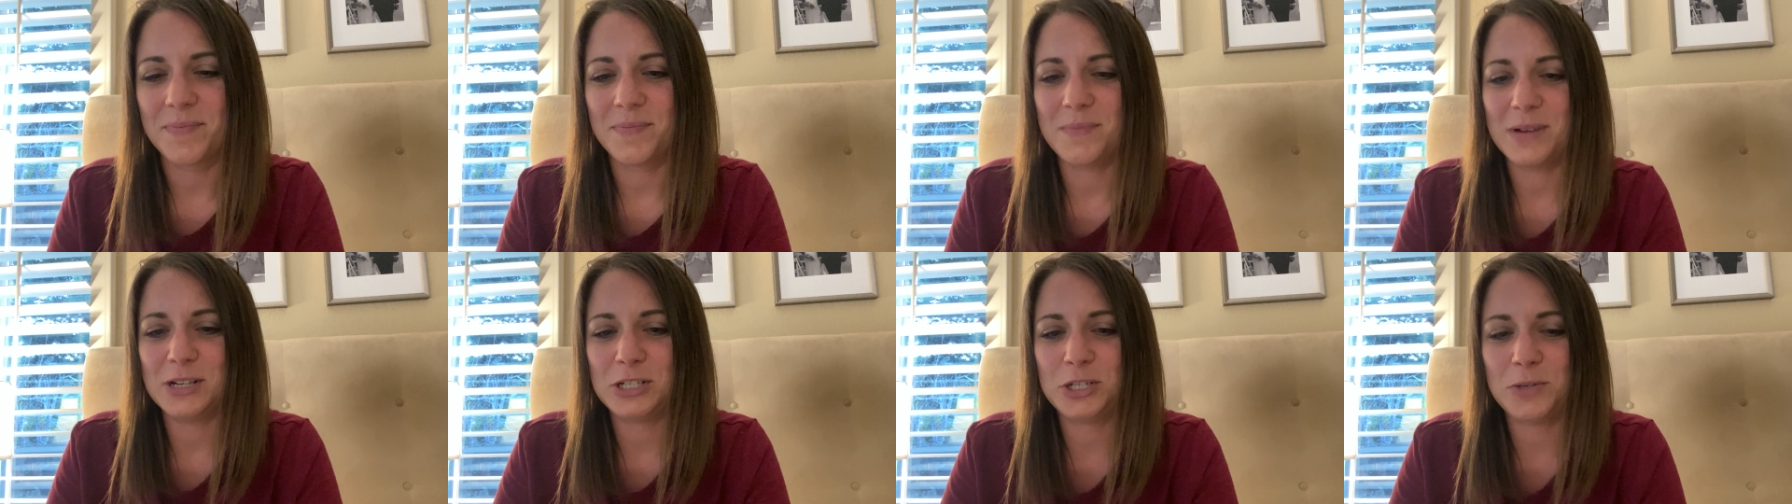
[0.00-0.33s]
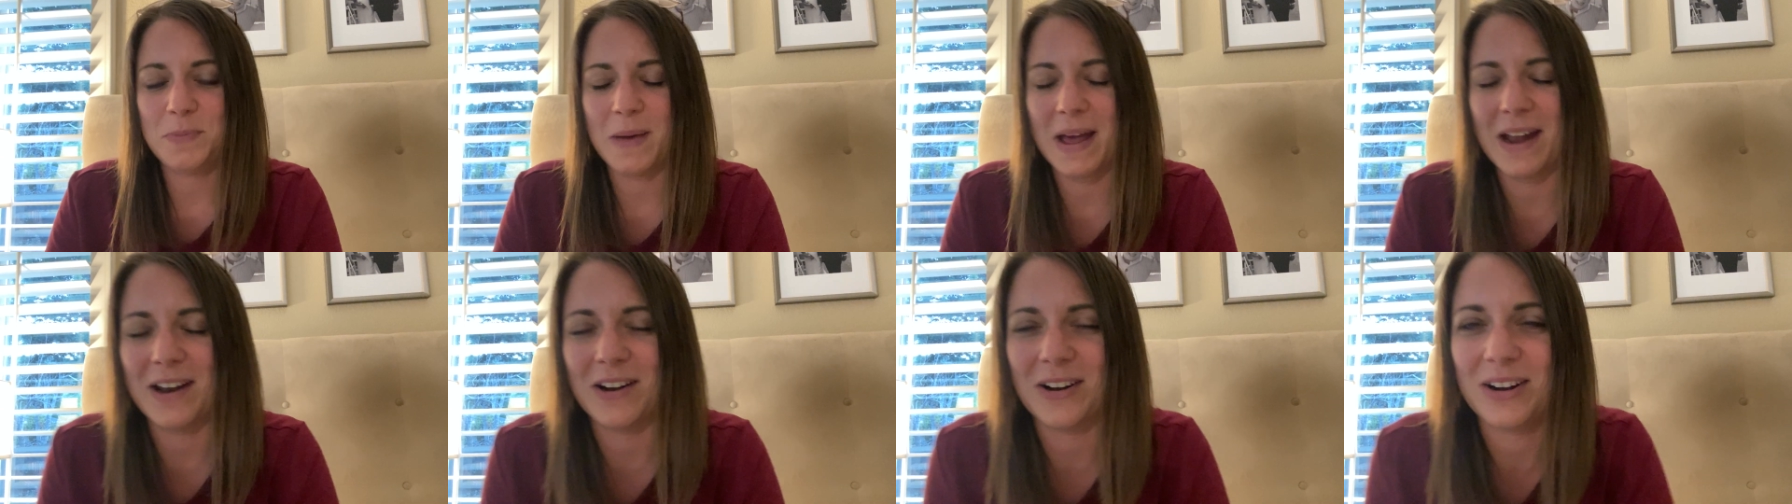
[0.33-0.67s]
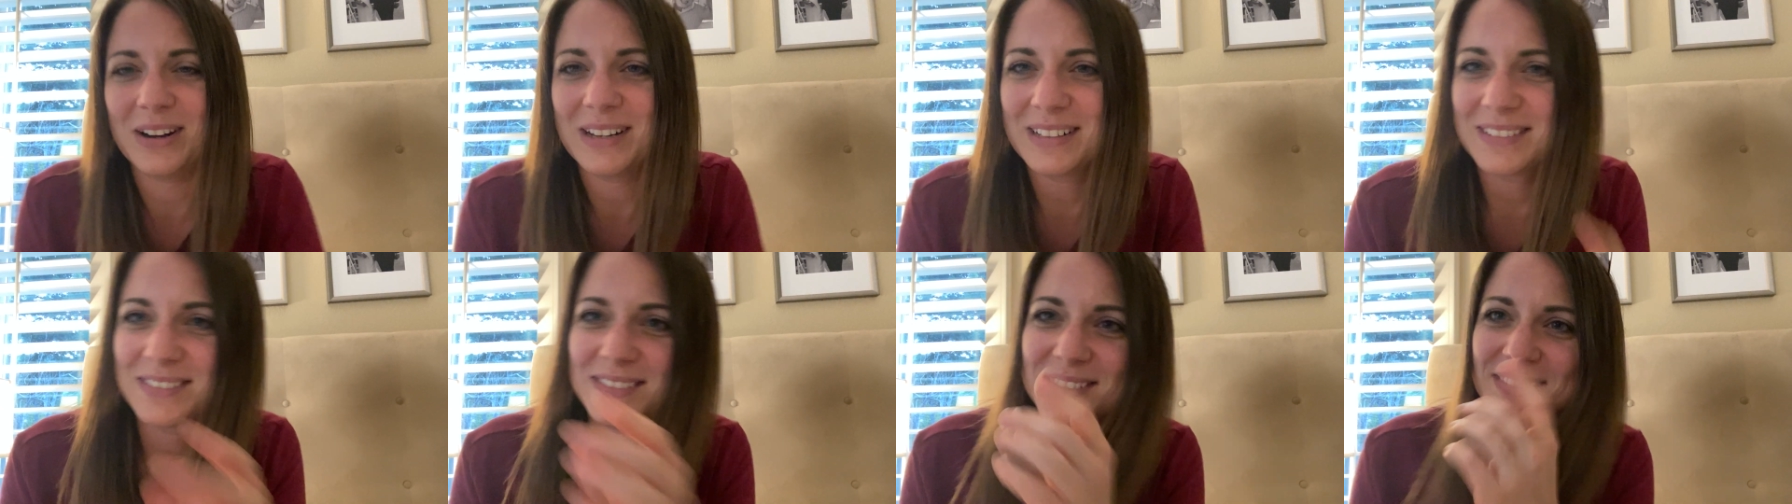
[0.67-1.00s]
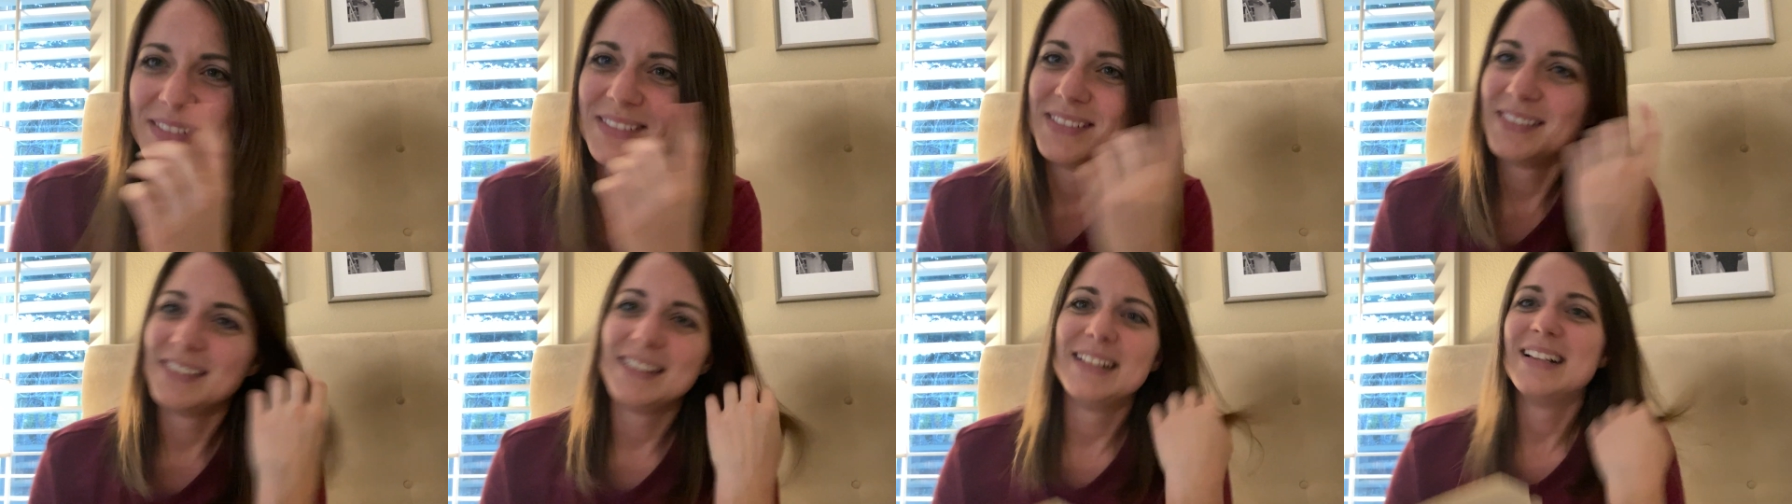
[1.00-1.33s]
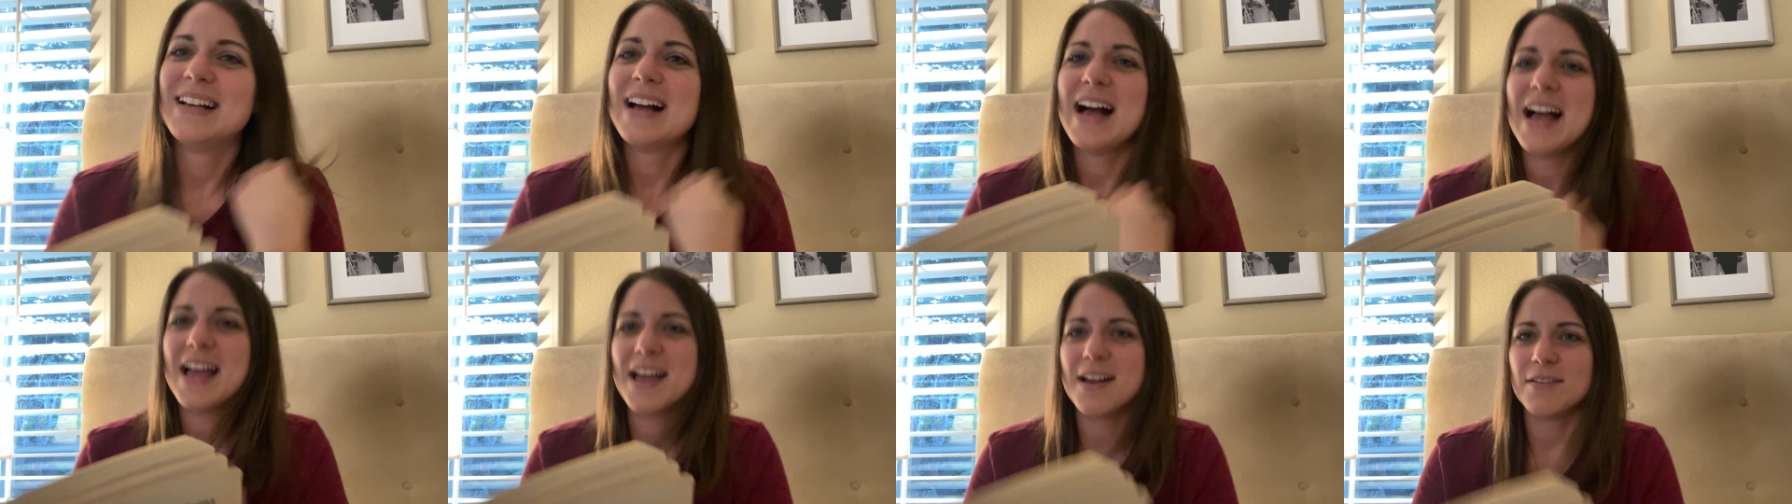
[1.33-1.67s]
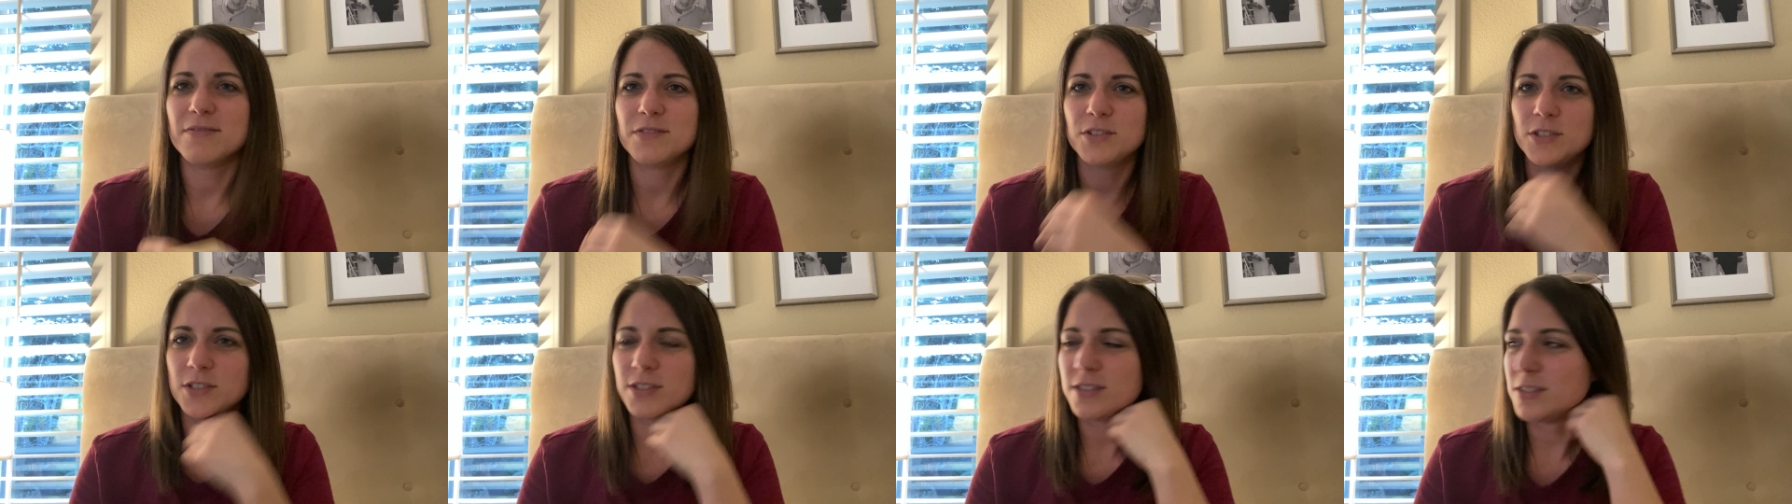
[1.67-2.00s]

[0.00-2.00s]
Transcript: much better. I have